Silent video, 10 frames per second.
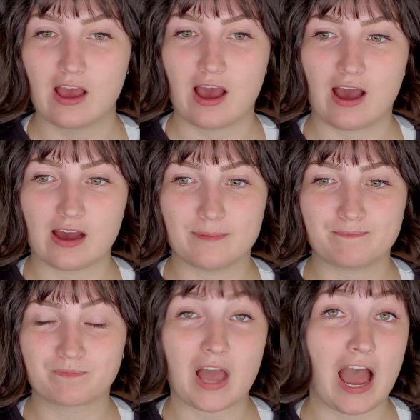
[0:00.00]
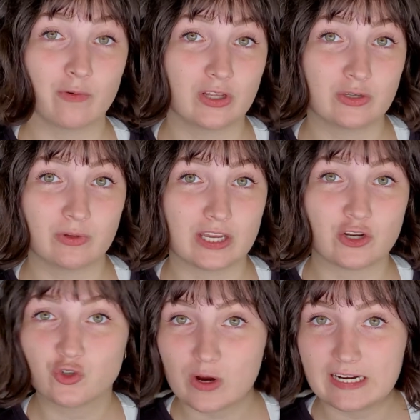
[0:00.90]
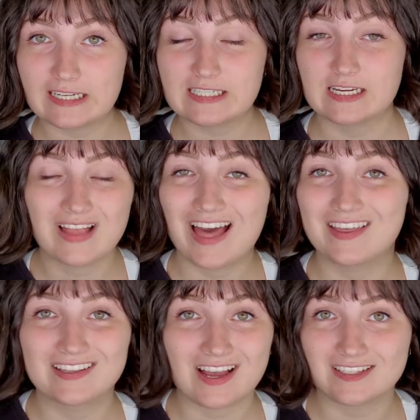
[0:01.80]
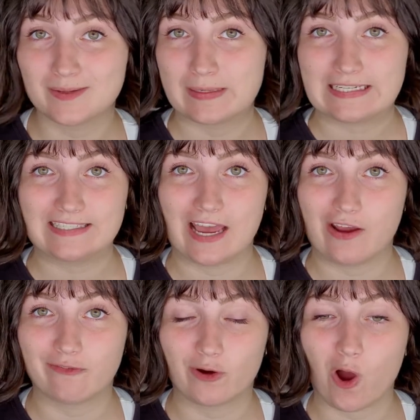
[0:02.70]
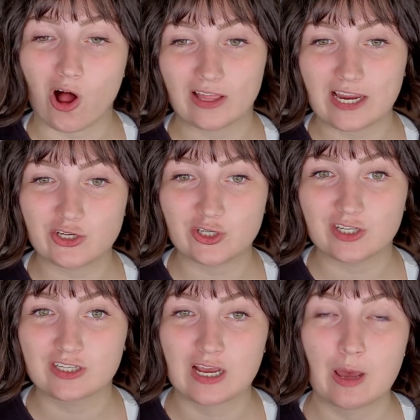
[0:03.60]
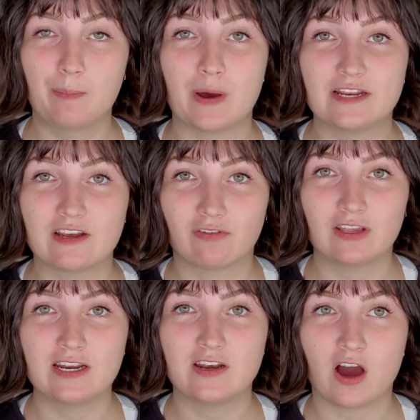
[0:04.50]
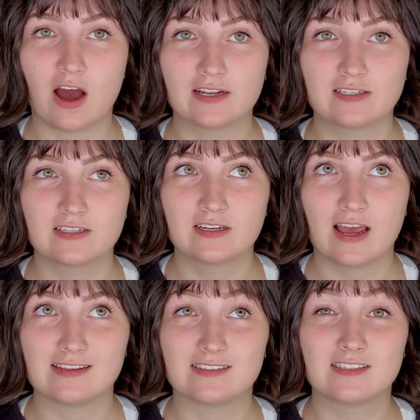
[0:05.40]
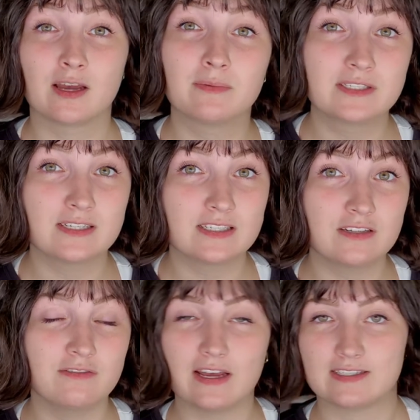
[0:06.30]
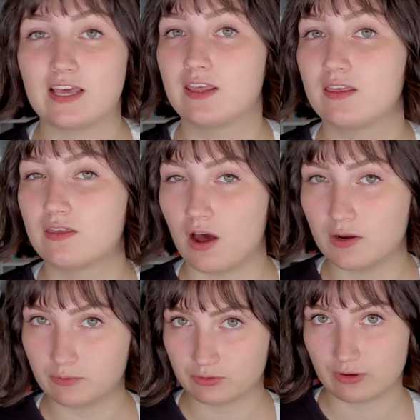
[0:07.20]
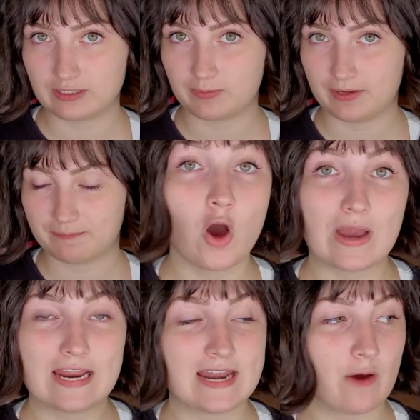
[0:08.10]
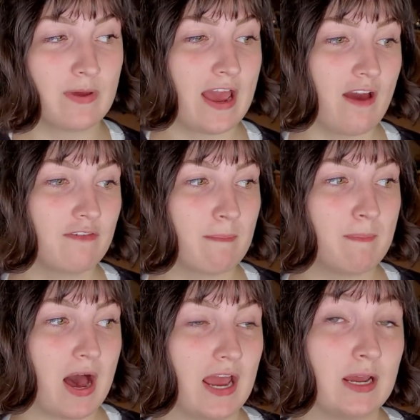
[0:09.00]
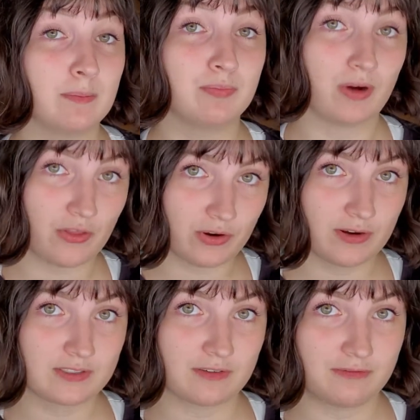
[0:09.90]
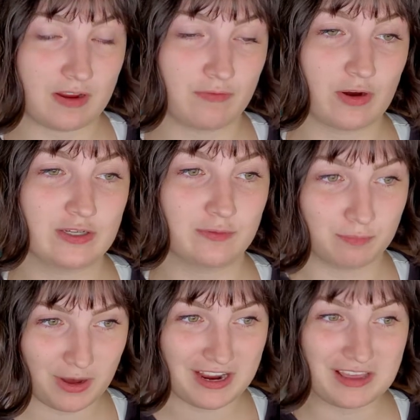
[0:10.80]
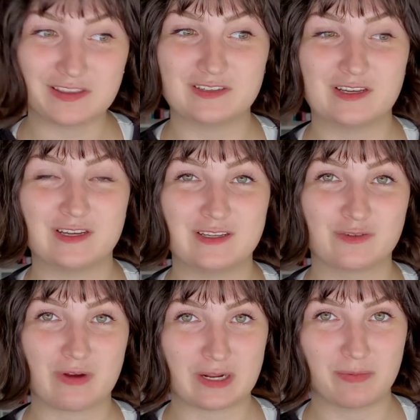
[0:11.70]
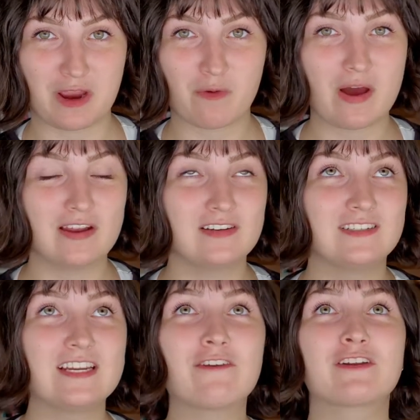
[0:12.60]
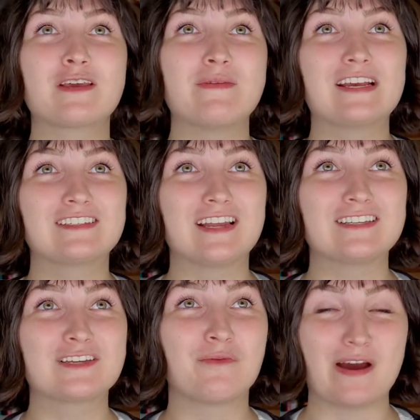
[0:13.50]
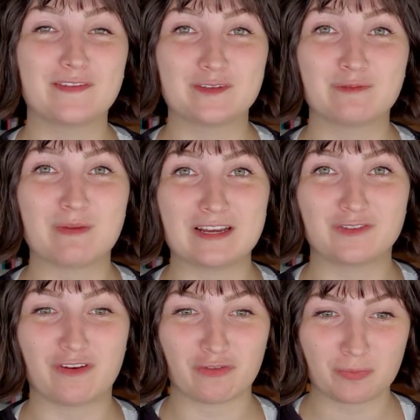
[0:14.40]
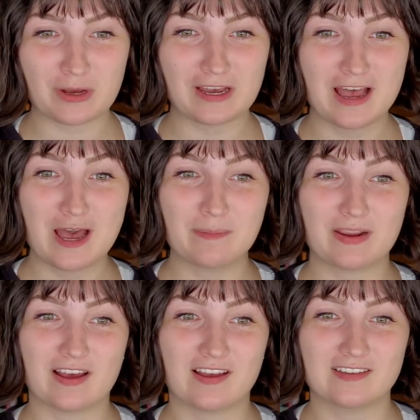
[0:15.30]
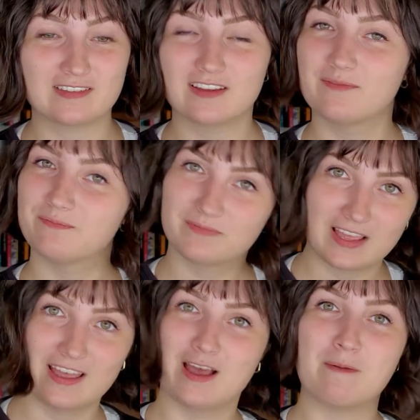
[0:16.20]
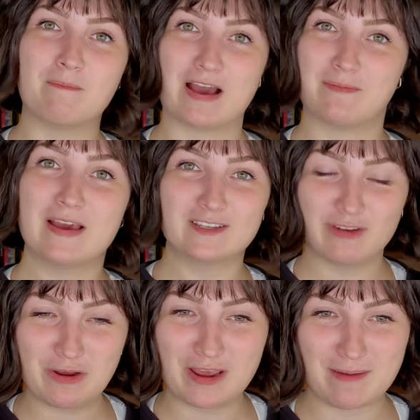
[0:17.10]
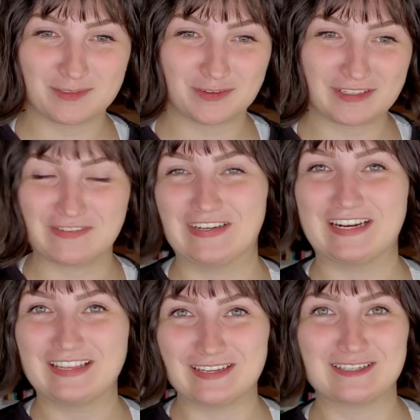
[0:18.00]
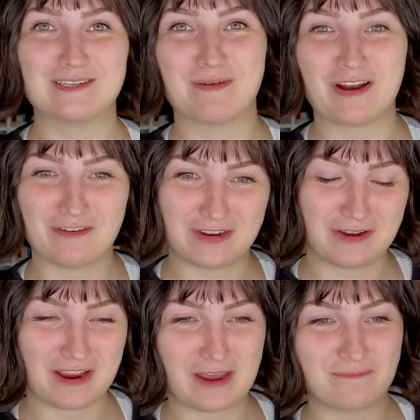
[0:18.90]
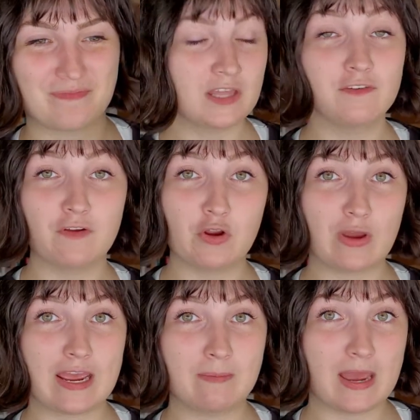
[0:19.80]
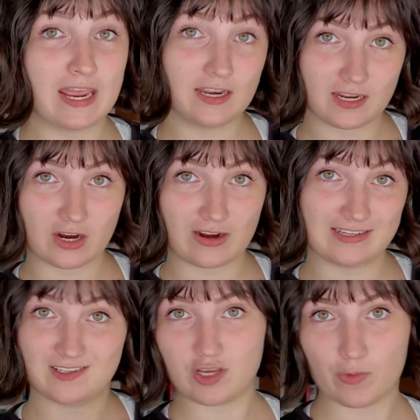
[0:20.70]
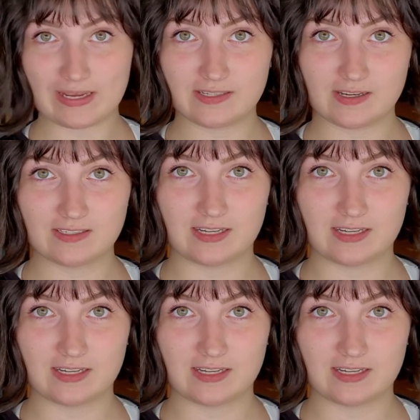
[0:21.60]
I really enjoyed it. I think it's got something to say for all ages, but definitely not as substantive as I thought it was going to be. Okay, now we have my brother's favorite book. This is Ready Player One. Definitely makes sense why this is Mike's favorite book, because Mike makes video games for a living, and this is about a video game. The video game in here is The Oasis.